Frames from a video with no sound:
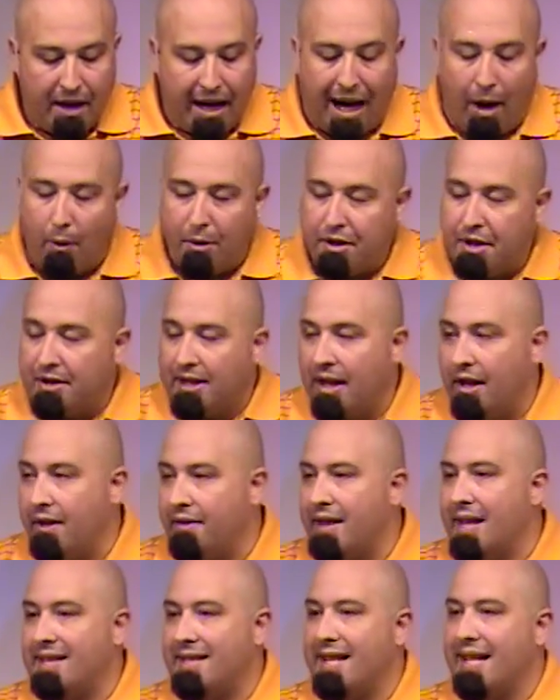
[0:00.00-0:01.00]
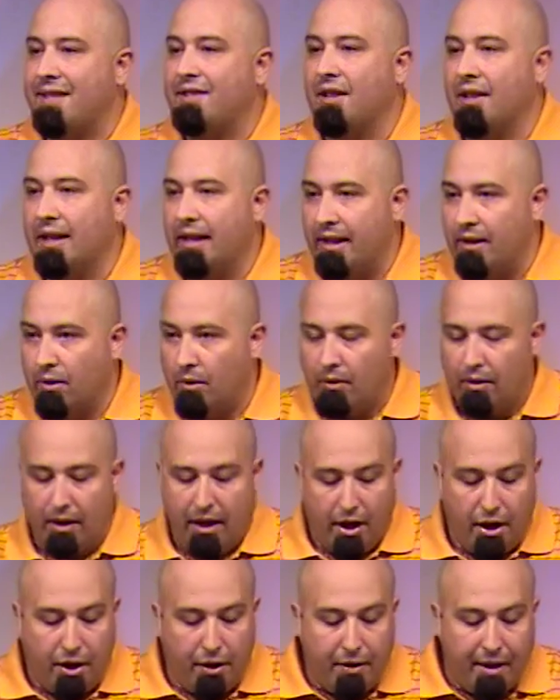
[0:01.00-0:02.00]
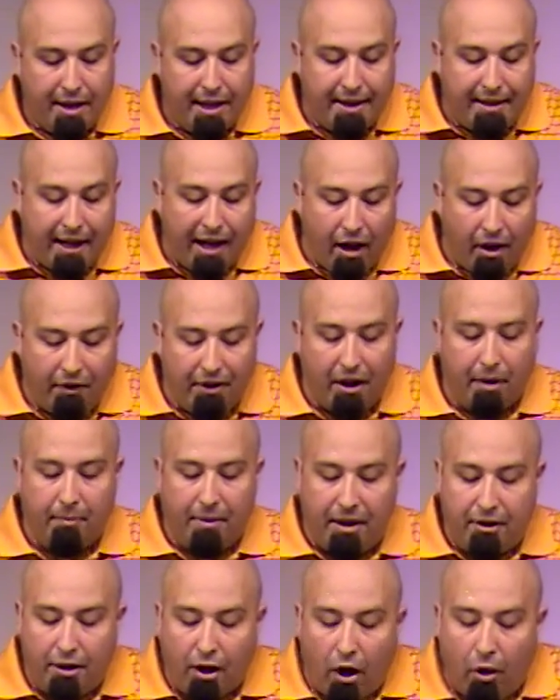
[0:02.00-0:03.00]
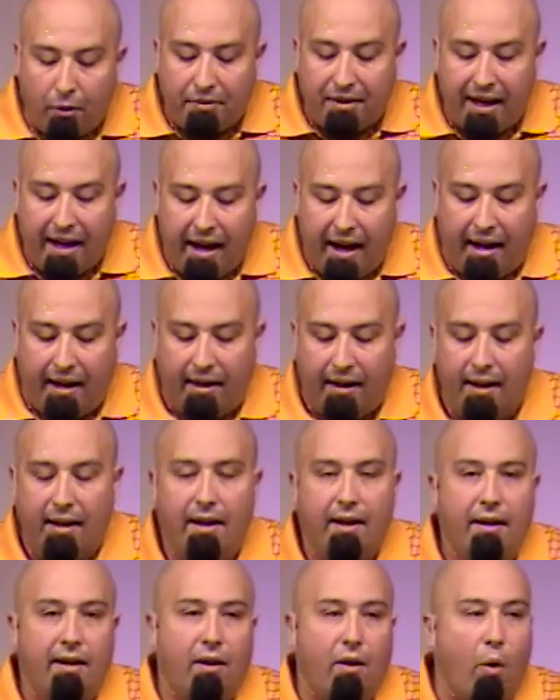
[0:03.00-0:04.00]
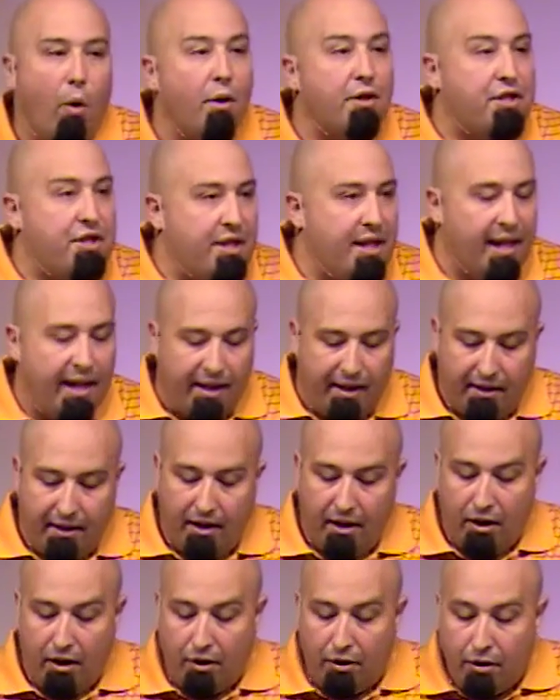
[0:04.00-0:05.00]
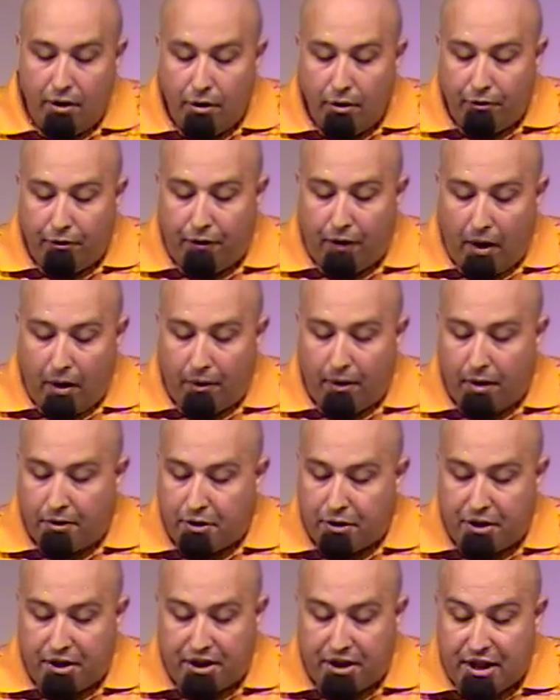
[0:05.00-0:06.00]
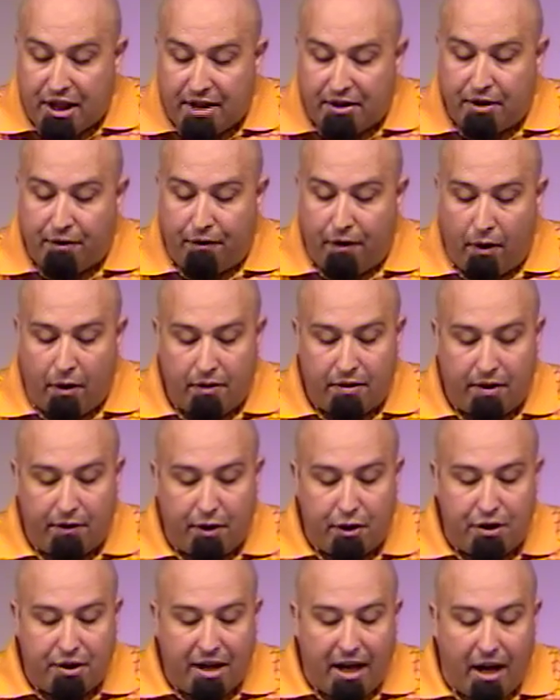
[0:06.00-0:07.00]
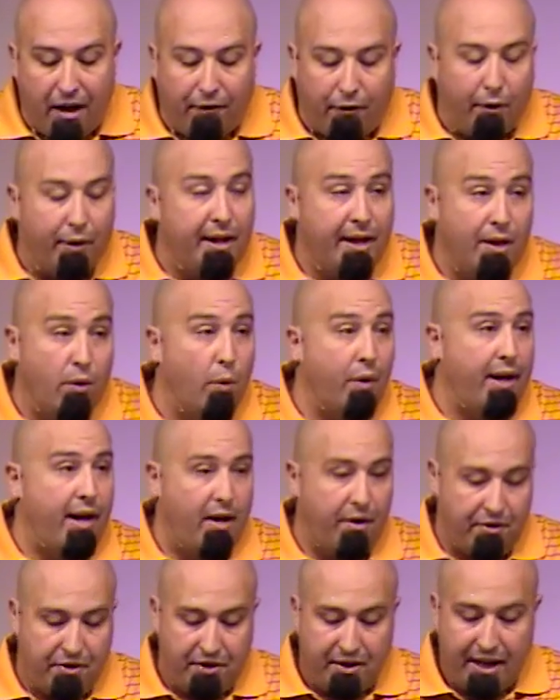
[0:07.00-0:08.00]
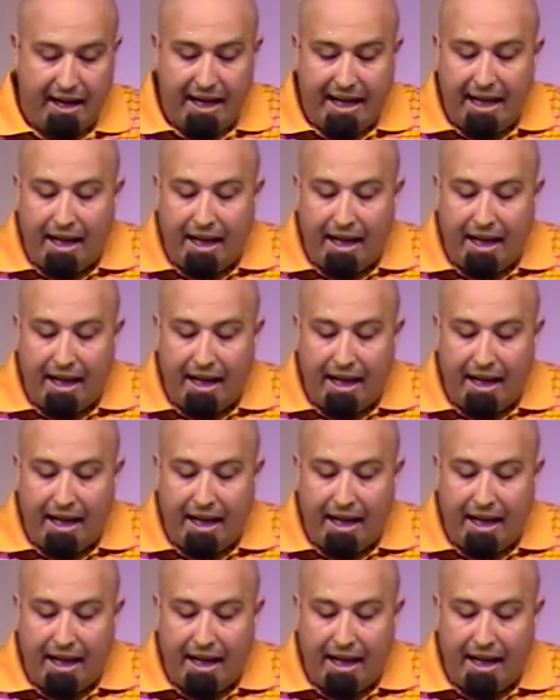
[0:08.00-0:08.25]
I want you to tell you this it's illegal. You need to tell them that don't take or send nude photos or suggestive photos of yourself or anyone else.